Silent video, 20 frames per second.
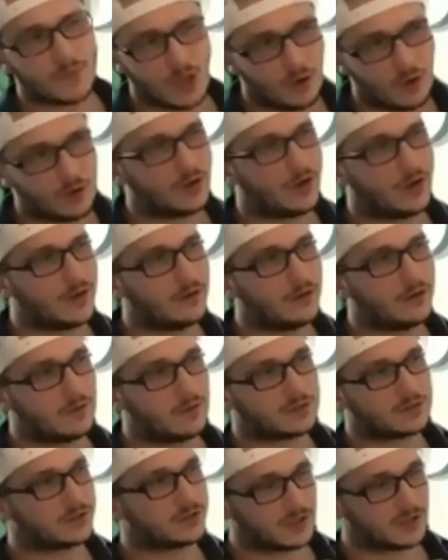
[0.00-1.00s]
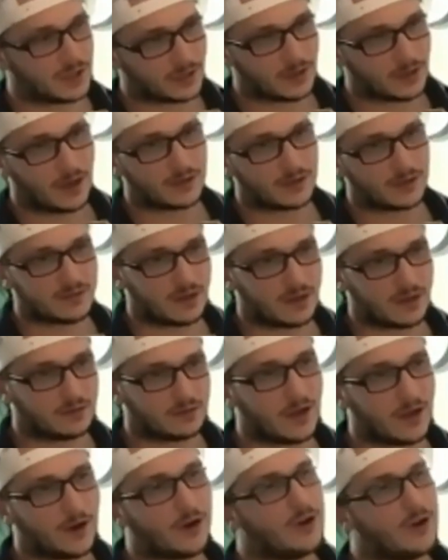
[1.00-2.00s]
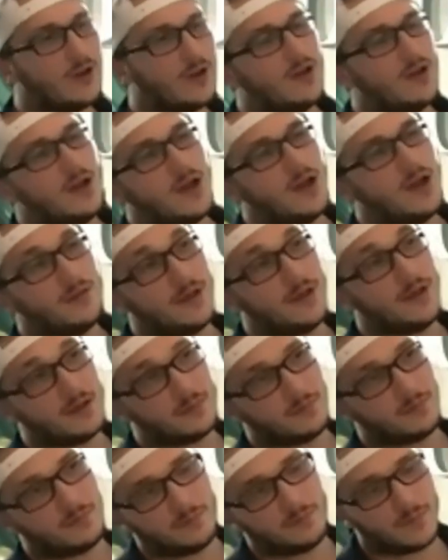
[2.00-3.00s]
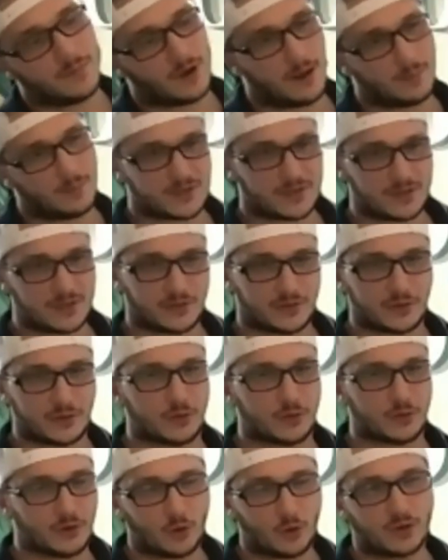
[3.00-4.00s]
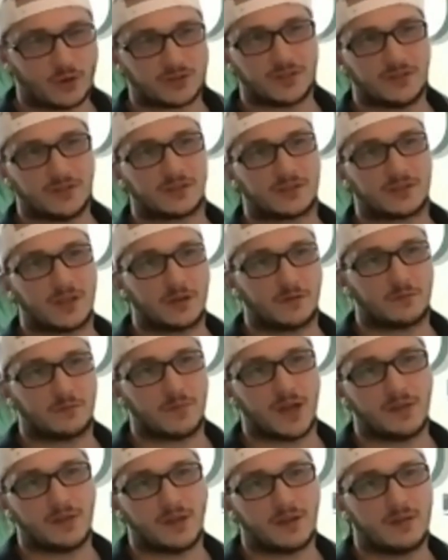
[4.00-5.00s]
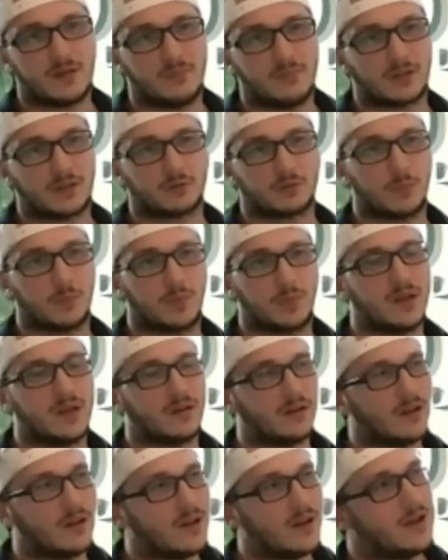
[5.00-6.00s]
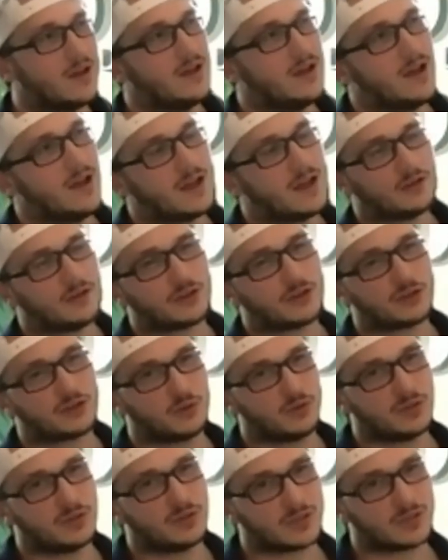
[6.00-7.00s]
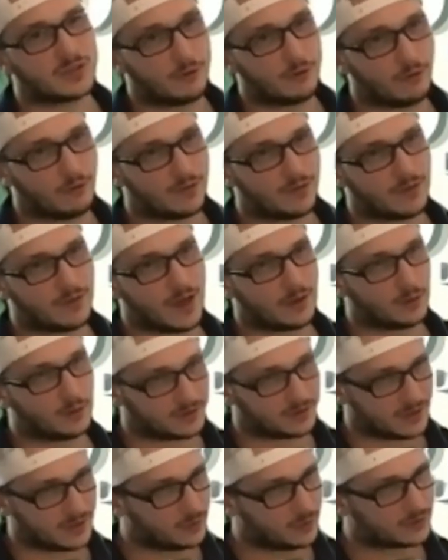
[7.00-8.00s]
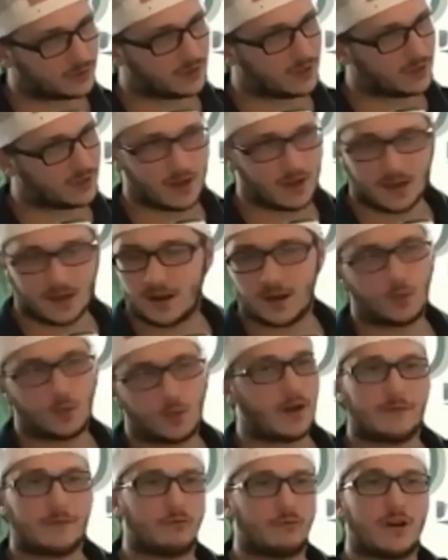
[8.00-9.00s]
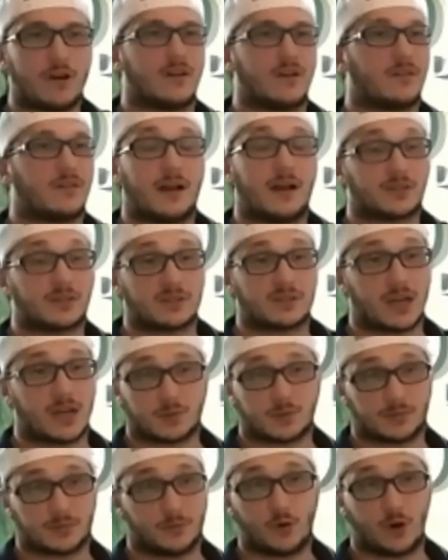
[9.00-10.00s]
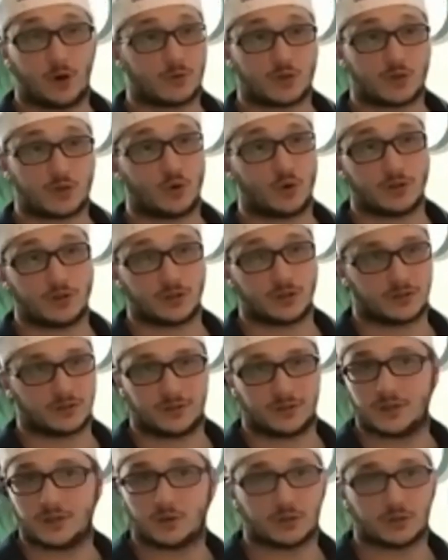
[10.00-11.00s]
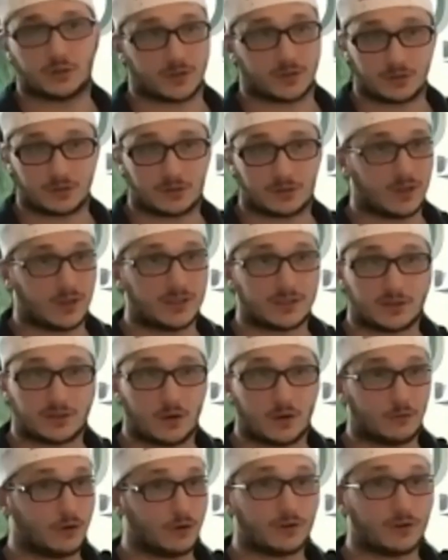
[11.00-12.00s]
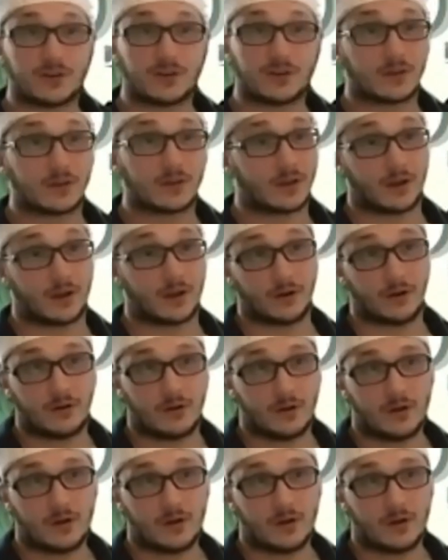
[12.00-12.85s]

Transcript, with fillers: Okay. That's just saying God's not a liar. And then it hops into, nor is he the son of man that he must repent. And as soon as I read that, it was, it was, I, I've read it a thousand times before, I'm sure. And just, you know, just glazed over it, didn't even care.